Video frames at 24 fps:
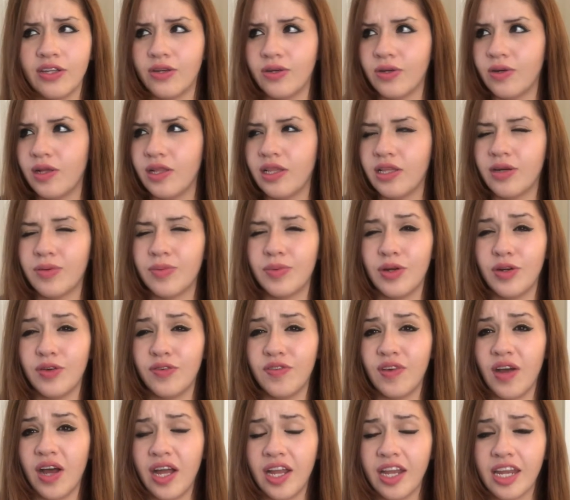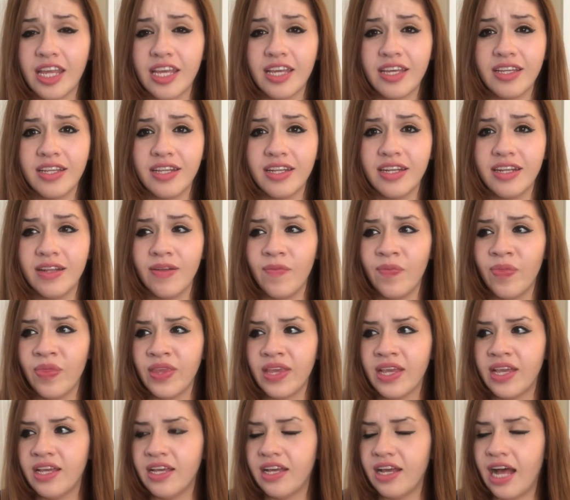throw a little bit of onion,
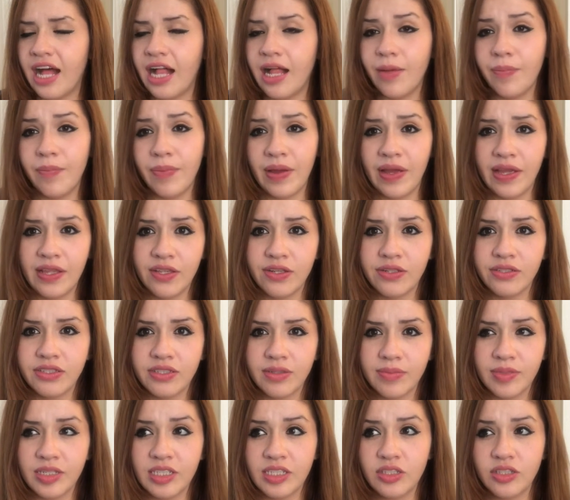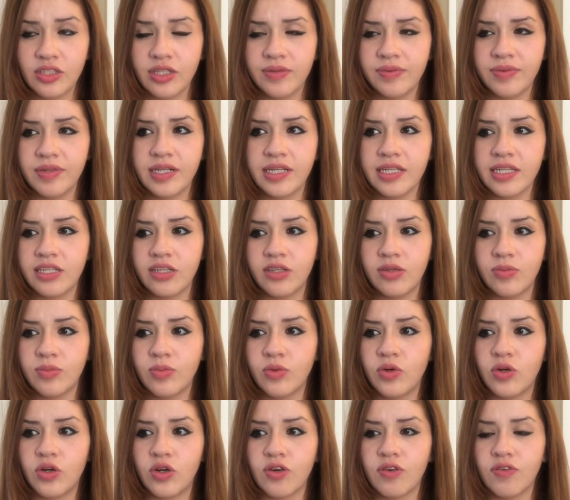jalapeno, something to give it a little
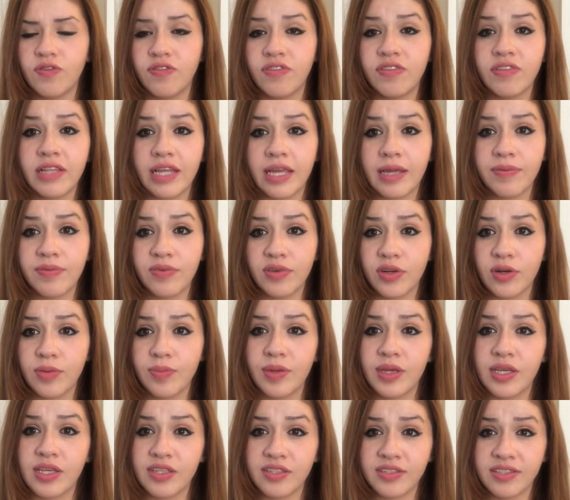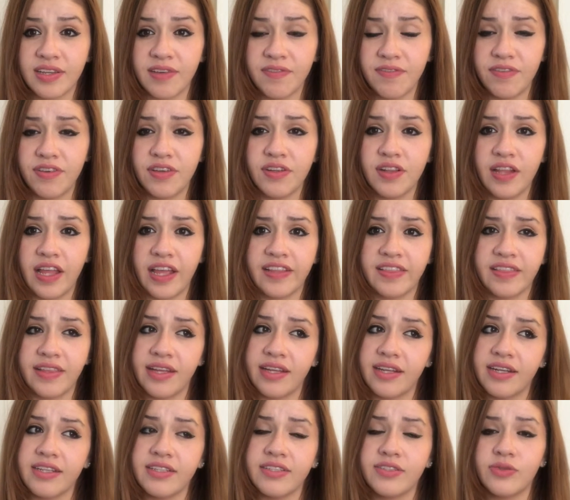more flavor, because I feel like
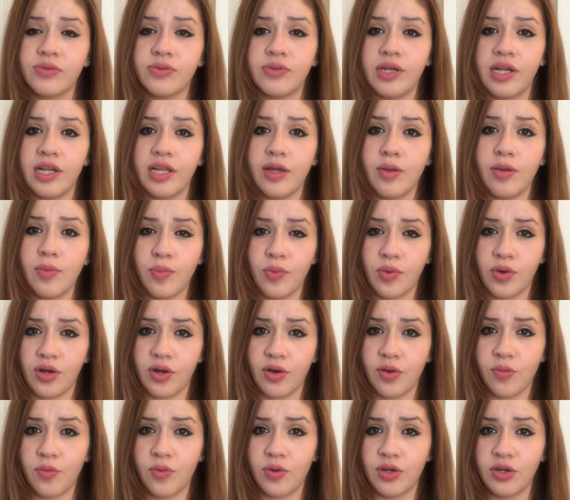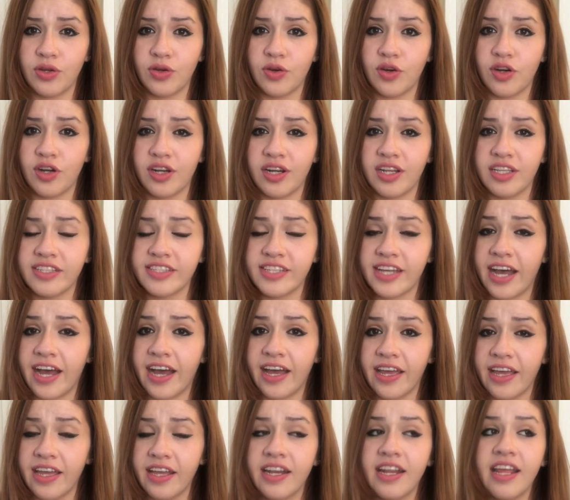that is really important when you're in a
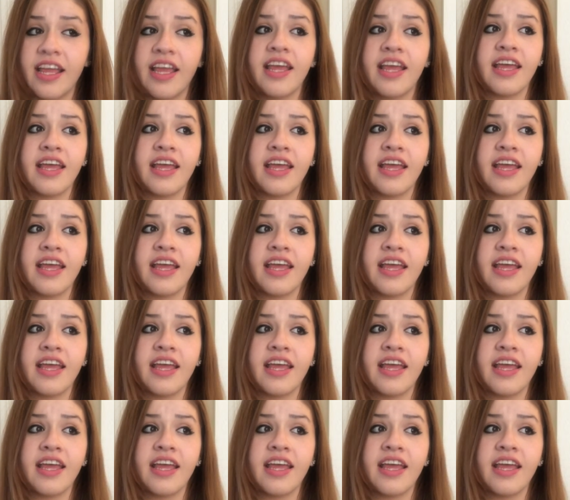diet.